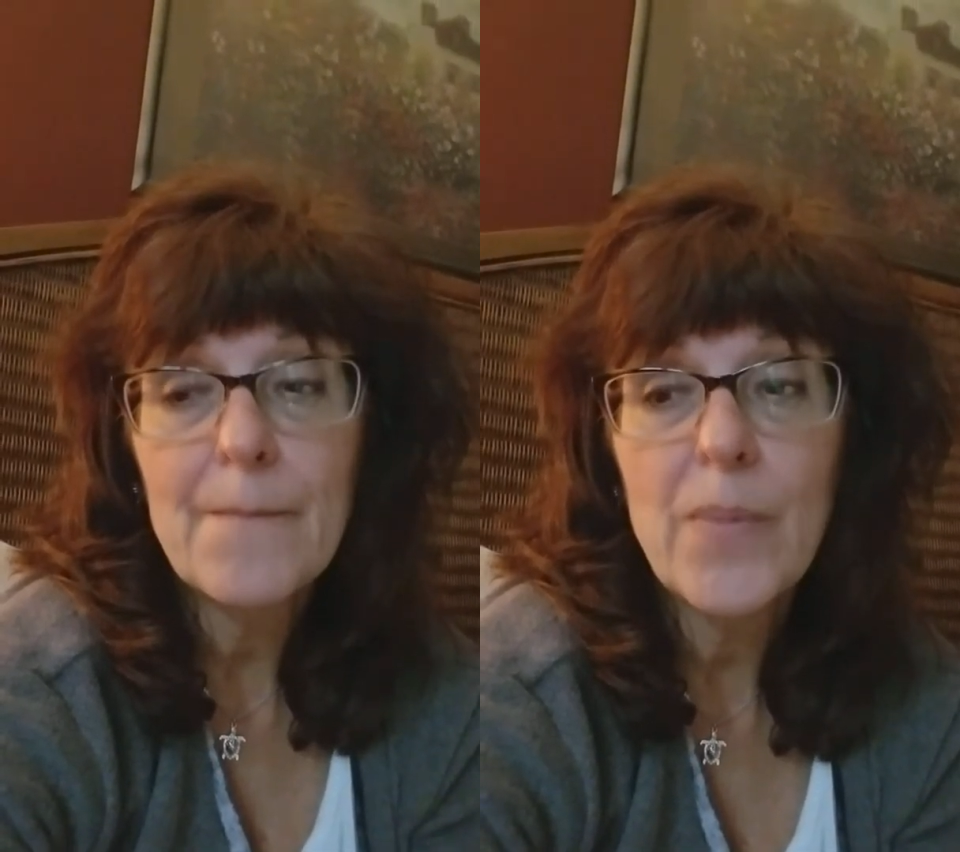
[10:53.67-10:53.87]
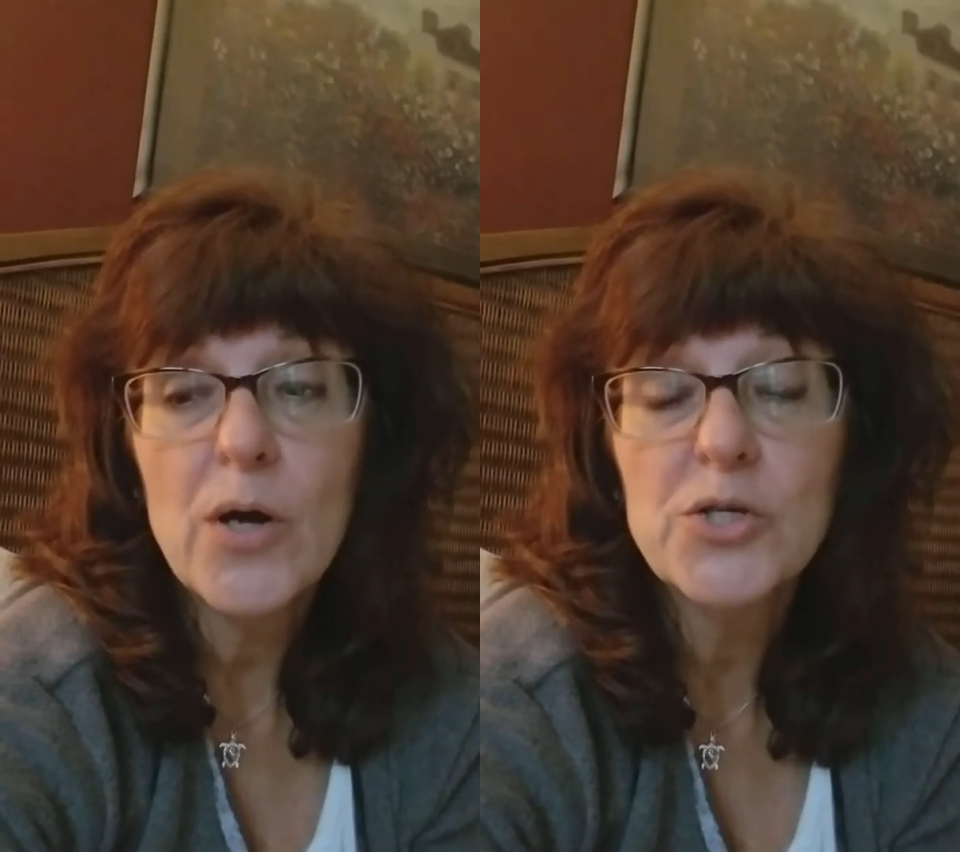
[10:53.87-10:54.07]

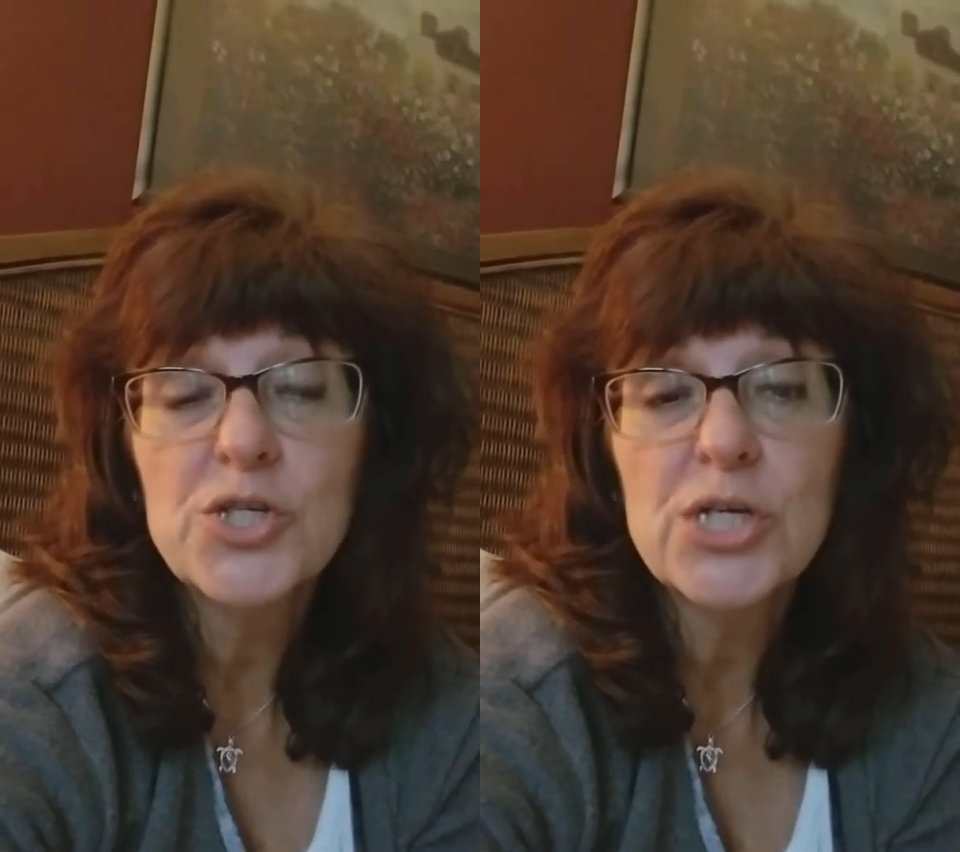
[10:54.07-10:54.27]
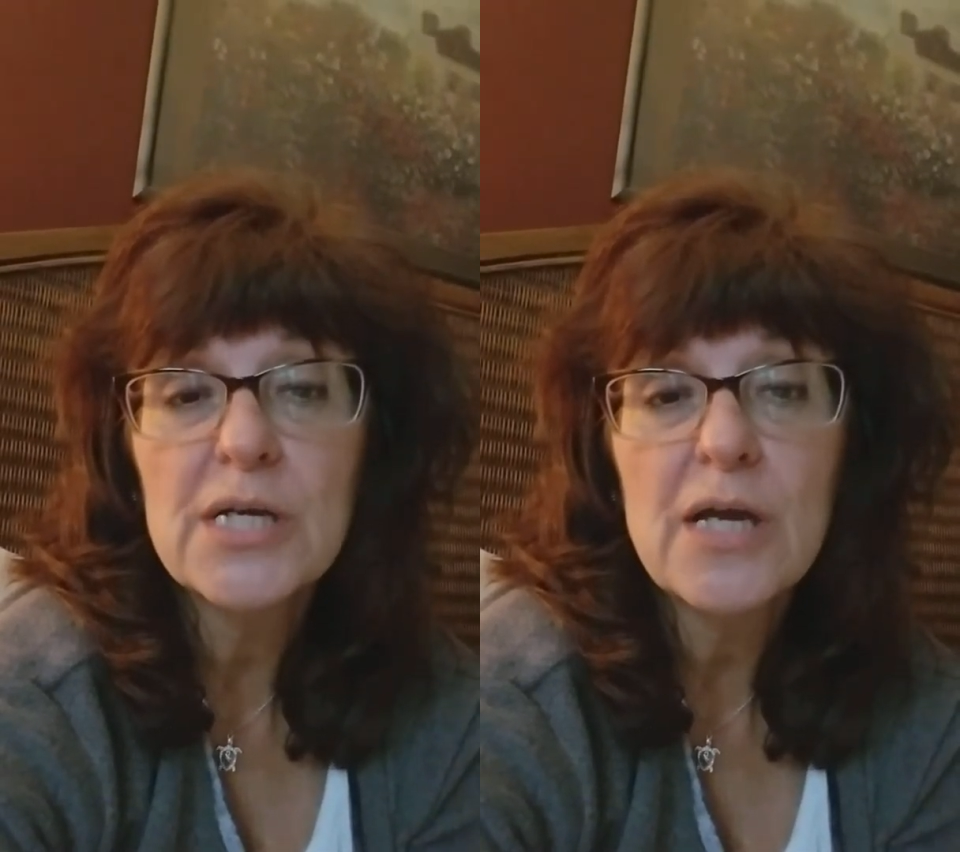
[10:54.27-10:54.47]

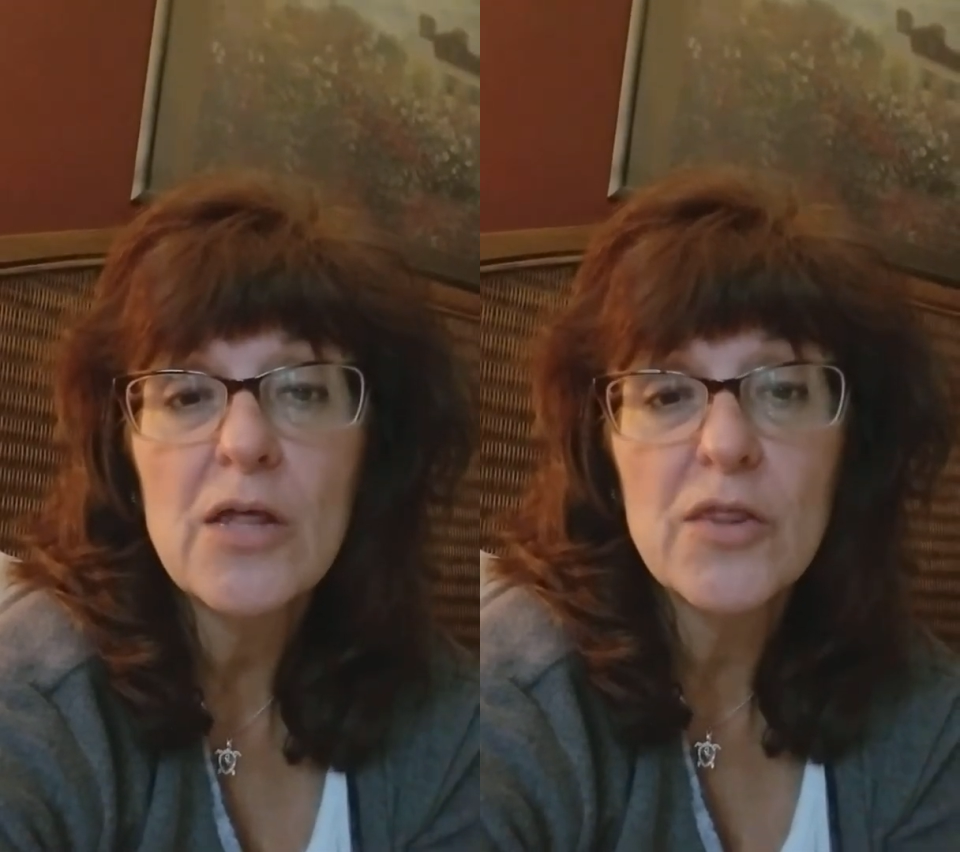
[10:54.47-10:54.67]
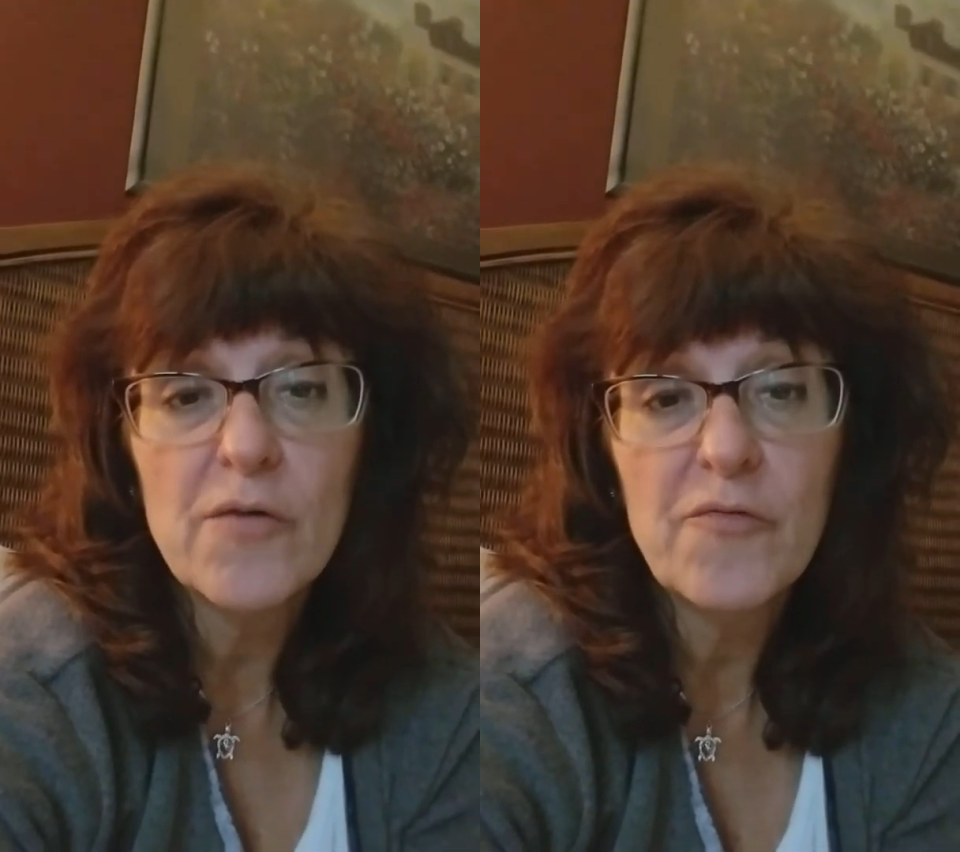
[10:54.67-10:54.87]
punching
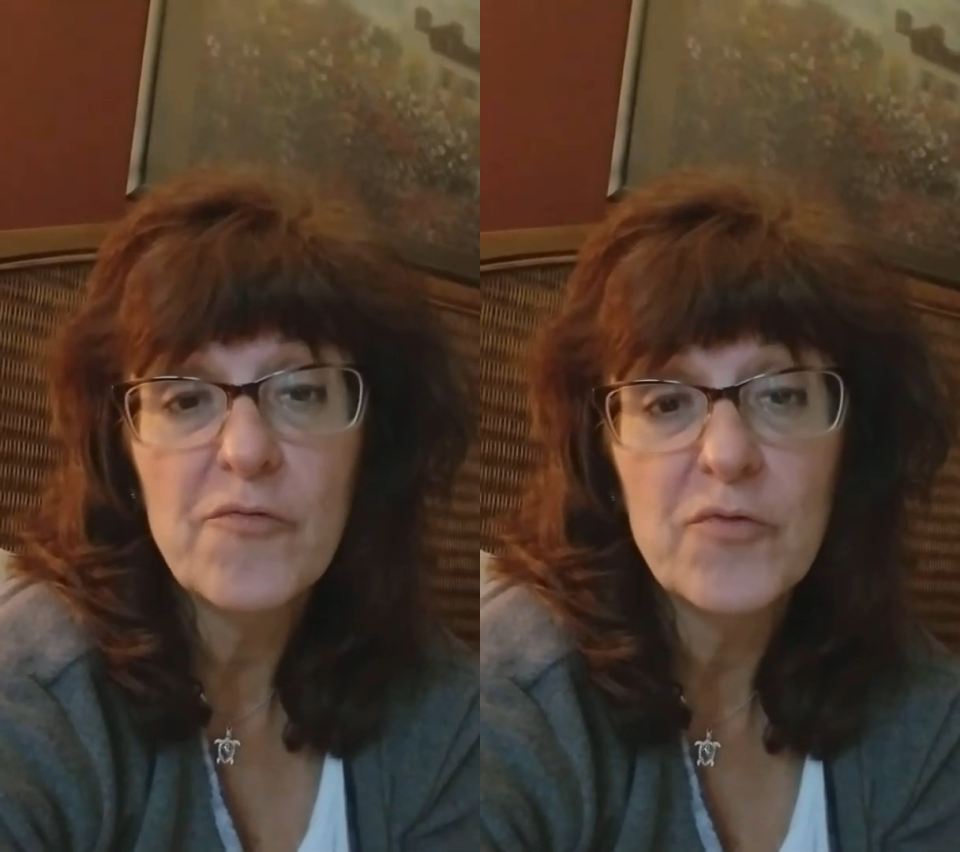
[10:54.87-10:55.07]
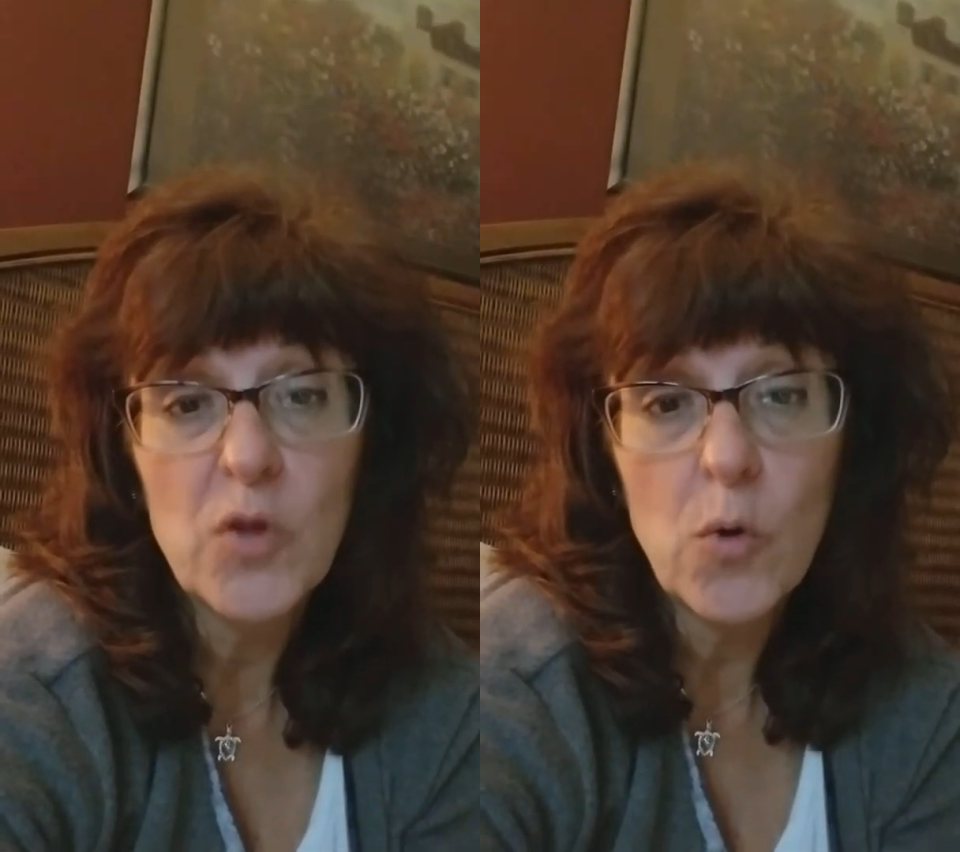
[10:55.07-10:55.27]
the
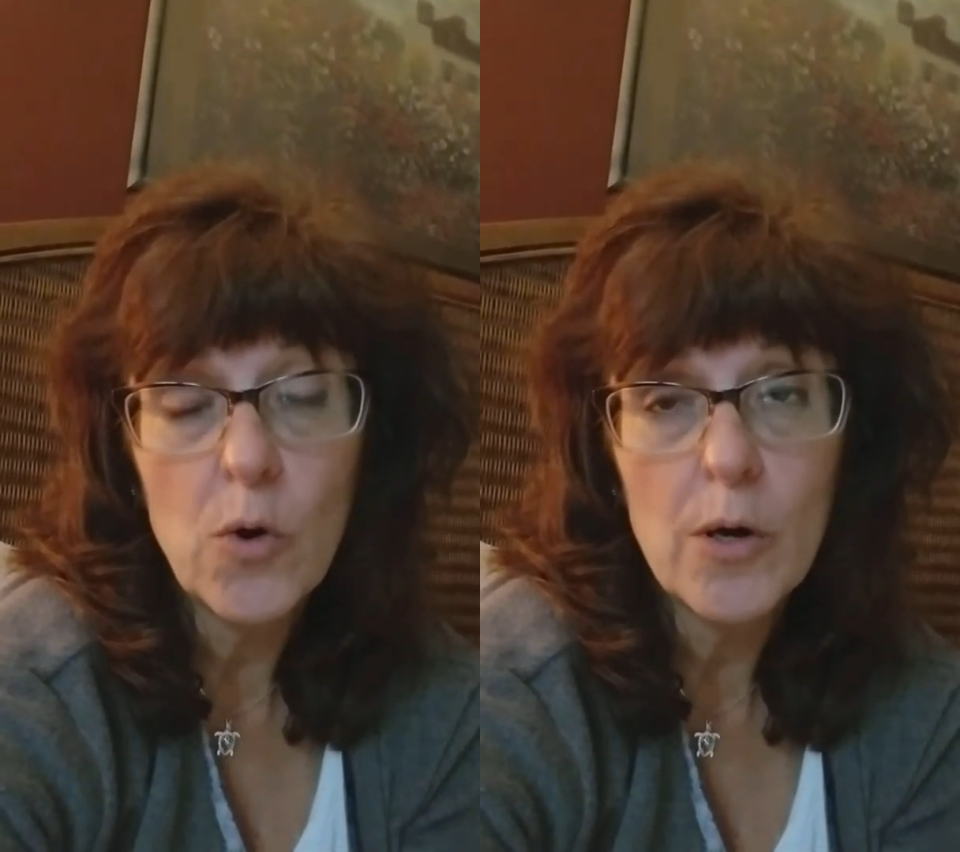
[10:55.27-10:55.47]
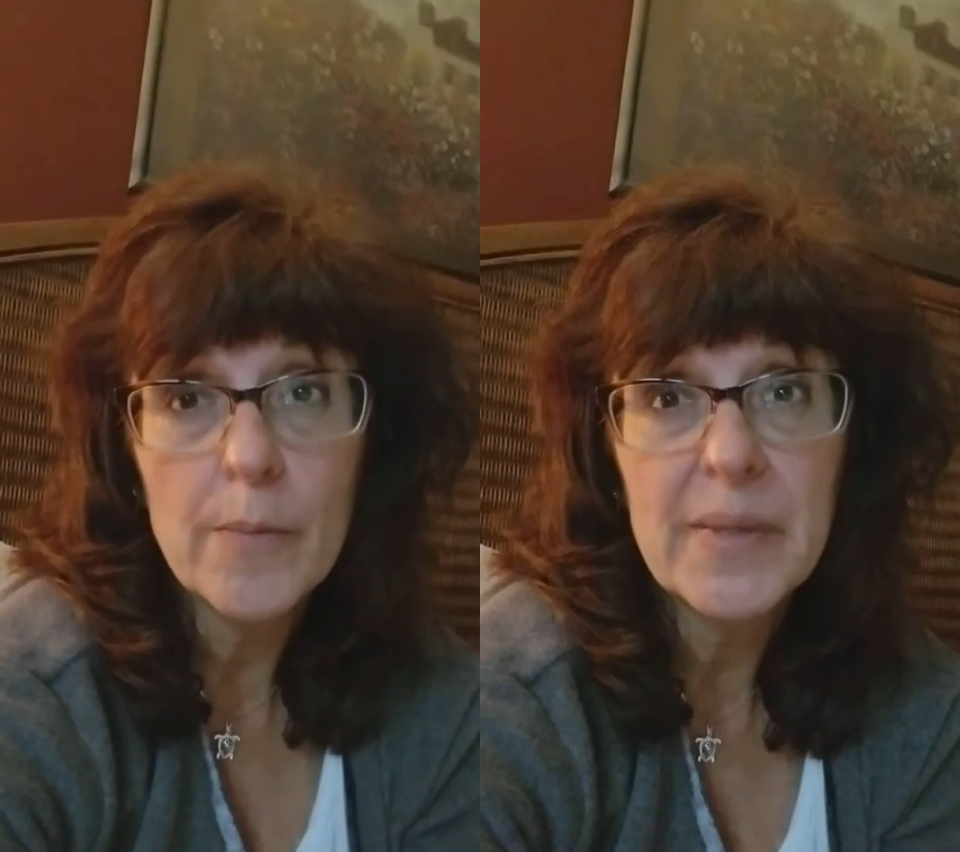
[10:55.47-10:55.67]
floor